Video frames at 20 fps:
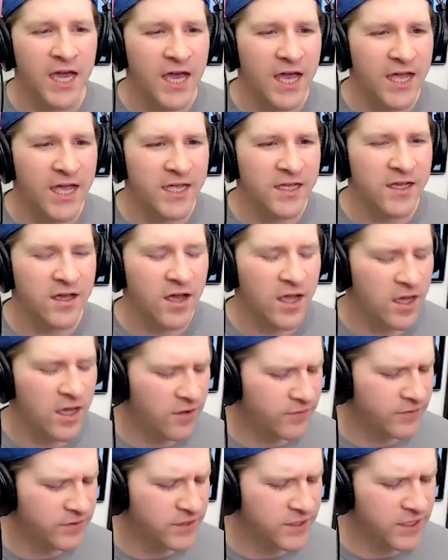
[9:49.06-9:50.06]
I
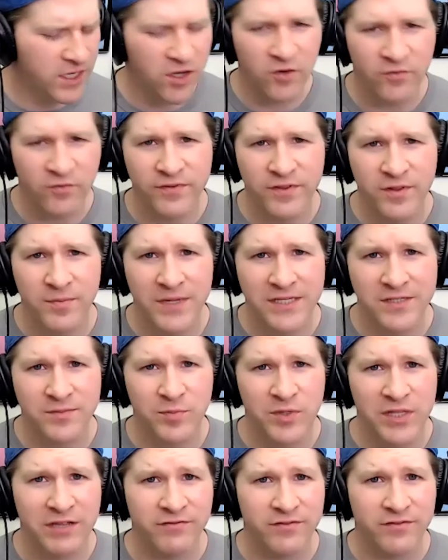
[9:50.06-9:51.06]
often say hope for the best,
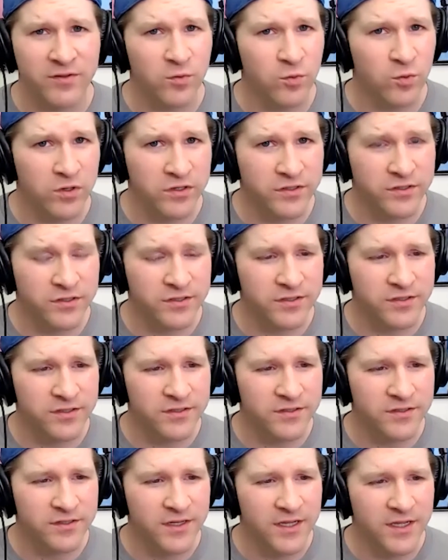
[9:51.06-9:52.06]
plan for the worst,
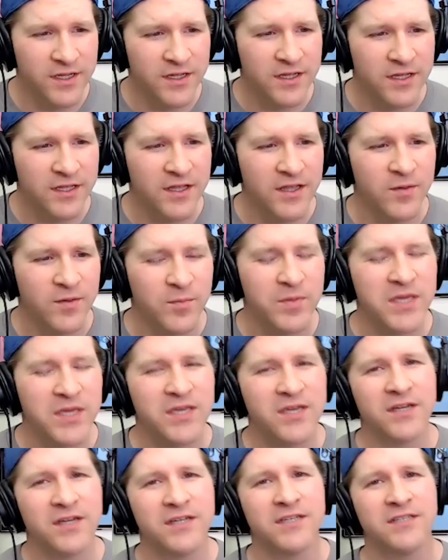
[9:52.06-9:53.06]

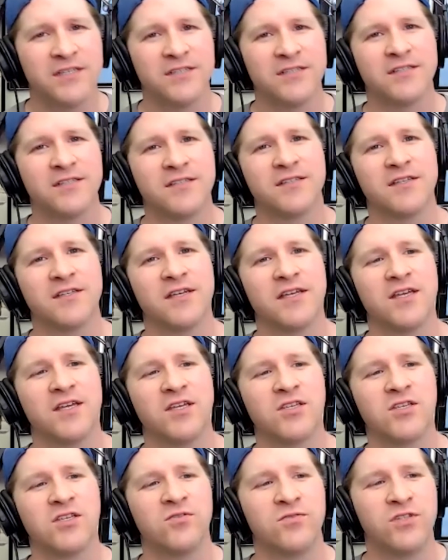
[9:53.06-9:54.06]
because
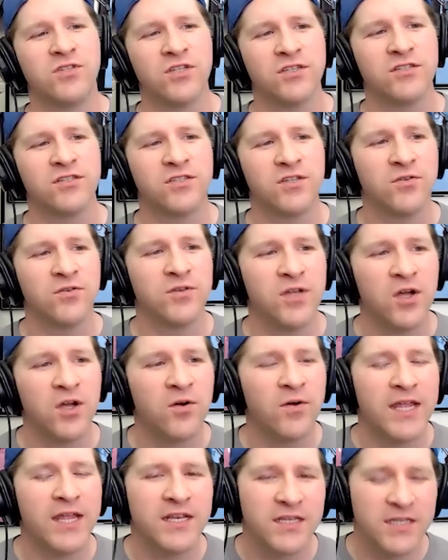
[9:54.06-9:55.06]
you just don't know.
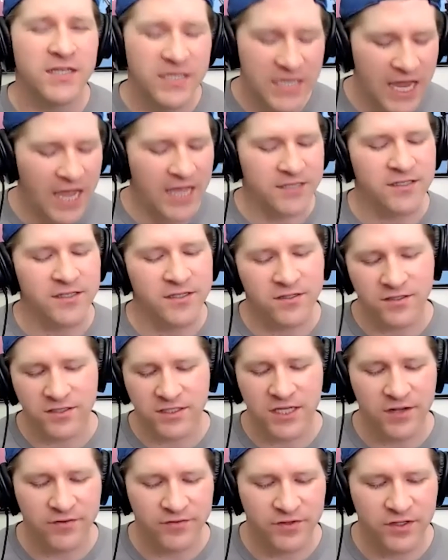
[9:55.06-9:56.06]
And yes, there's
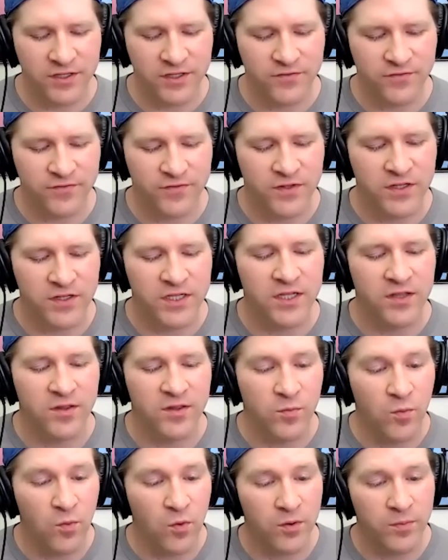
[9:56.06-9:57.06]
definitely a feeling the
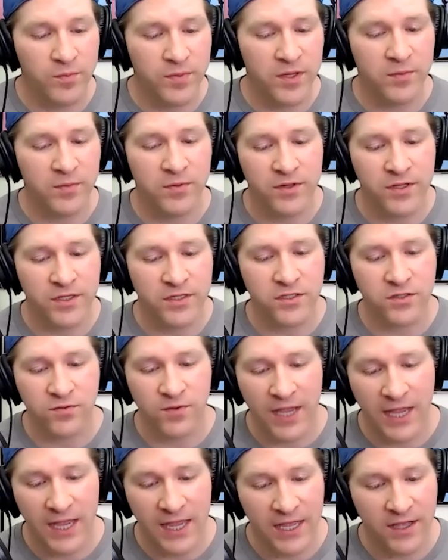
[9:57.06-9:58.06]
more people that you
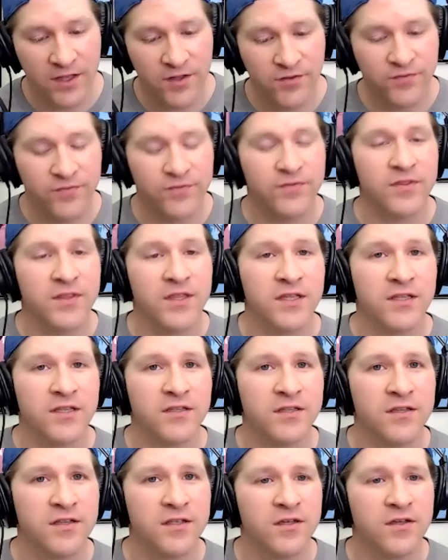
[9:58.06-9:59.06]
have that
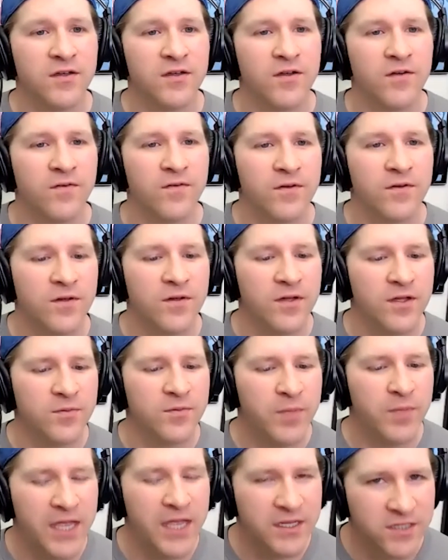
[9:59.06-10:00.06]

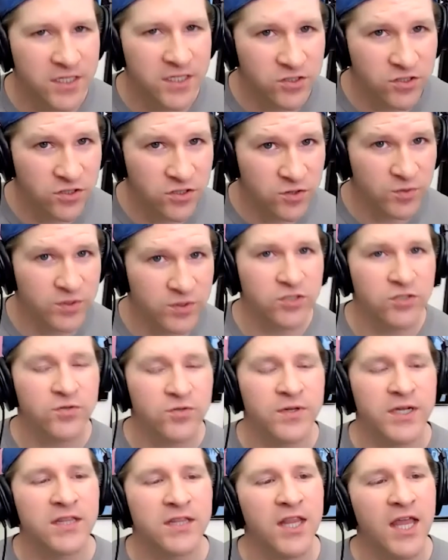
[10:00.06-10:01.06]
pay attention to what you're
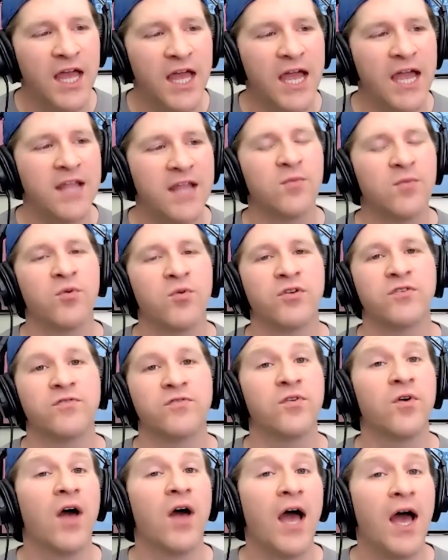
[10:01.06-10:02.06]
doing online, the more you
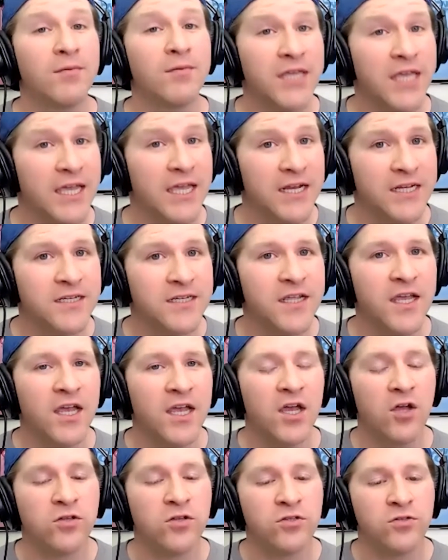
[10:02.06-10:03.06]
feel obligated
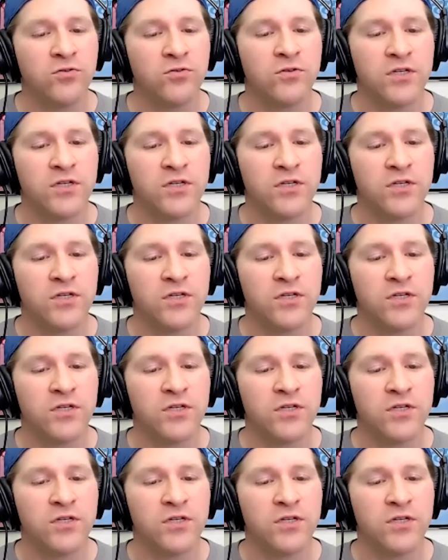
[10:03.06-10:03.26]
to